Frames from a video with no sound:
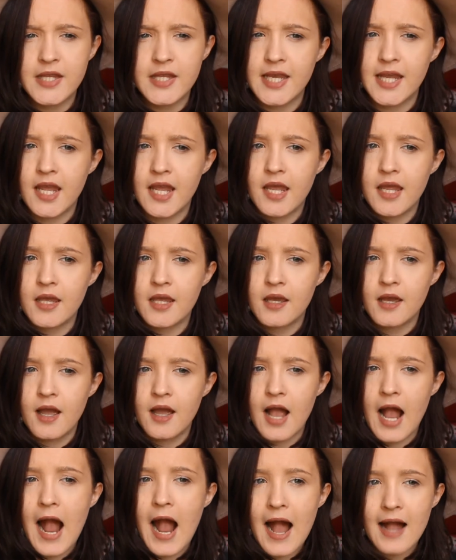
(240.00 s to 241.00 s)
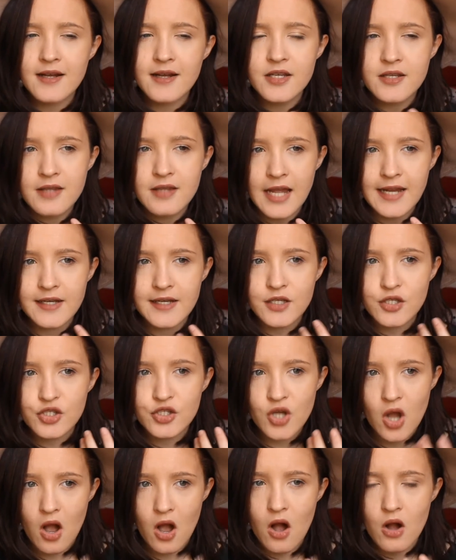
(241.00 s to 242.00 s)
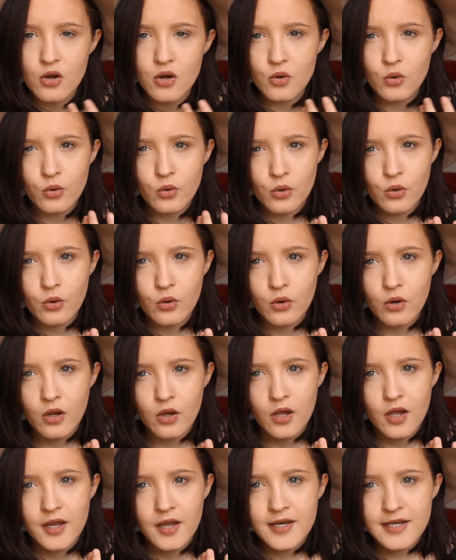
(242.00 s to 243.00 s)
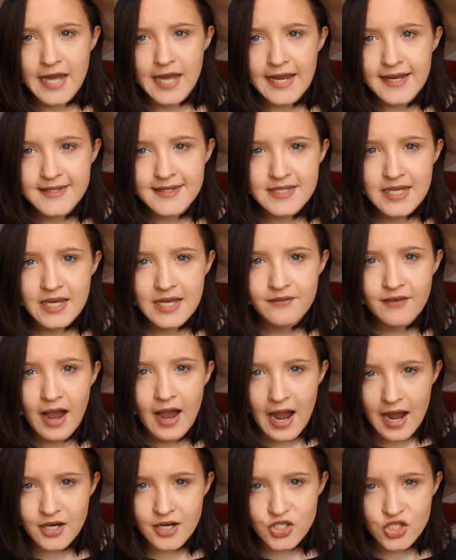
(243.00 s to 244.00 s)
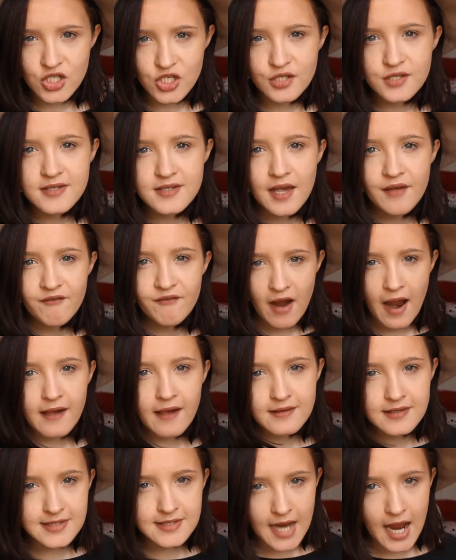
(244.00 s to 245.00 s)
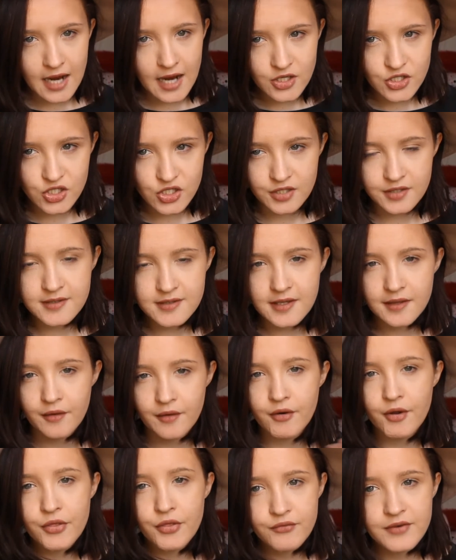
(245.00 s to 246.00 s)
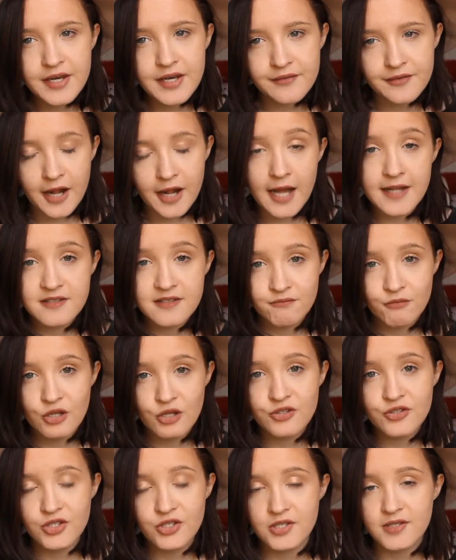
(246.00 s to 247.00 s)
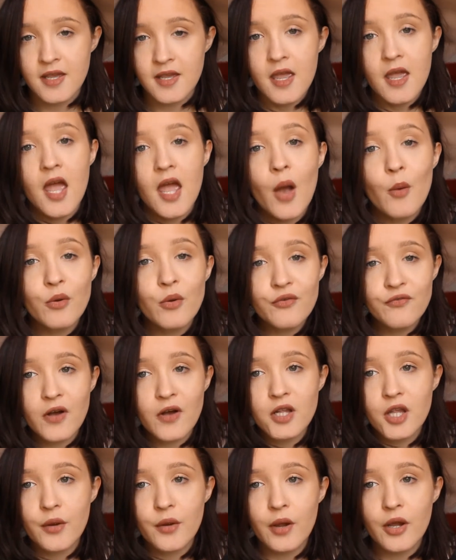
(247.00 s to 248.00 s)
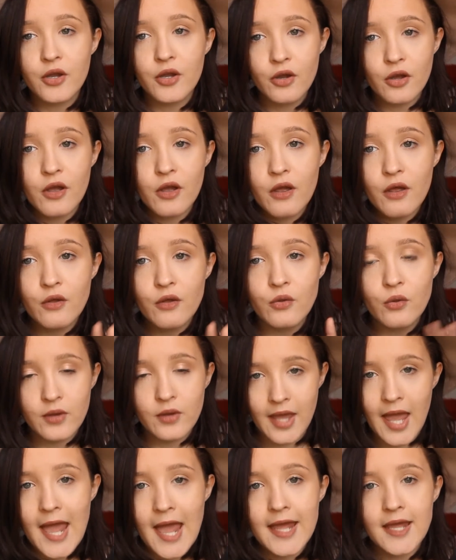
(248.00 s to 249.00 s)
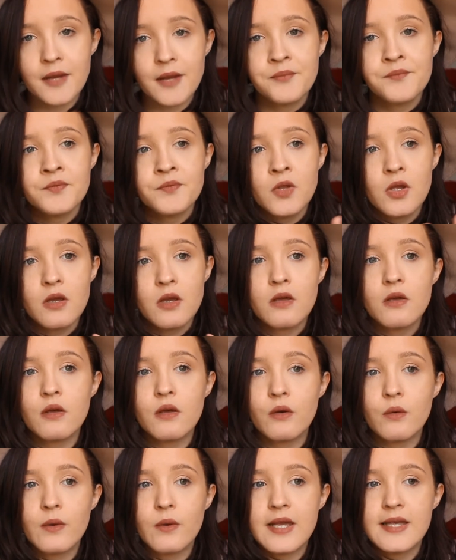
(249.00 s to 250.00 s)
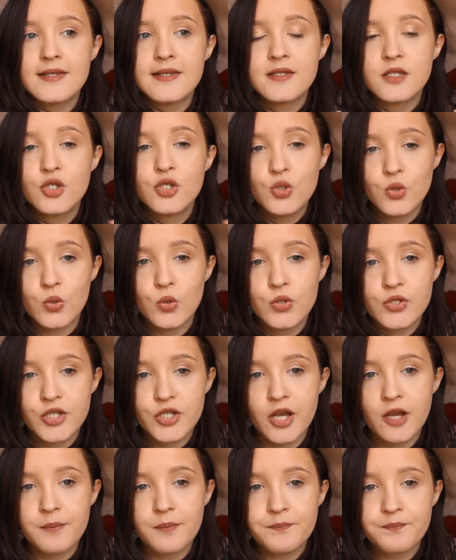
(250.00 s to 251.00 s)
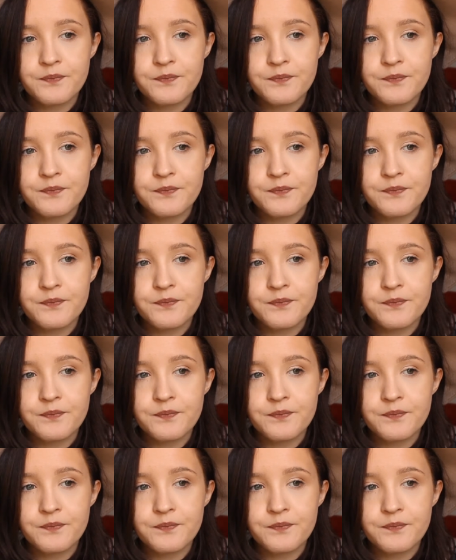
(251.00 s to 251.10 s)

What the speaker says: the dark or negative actions, like violent actions, and there are three different kinds of monsters, and we follow a girl called Kate, who is the daughter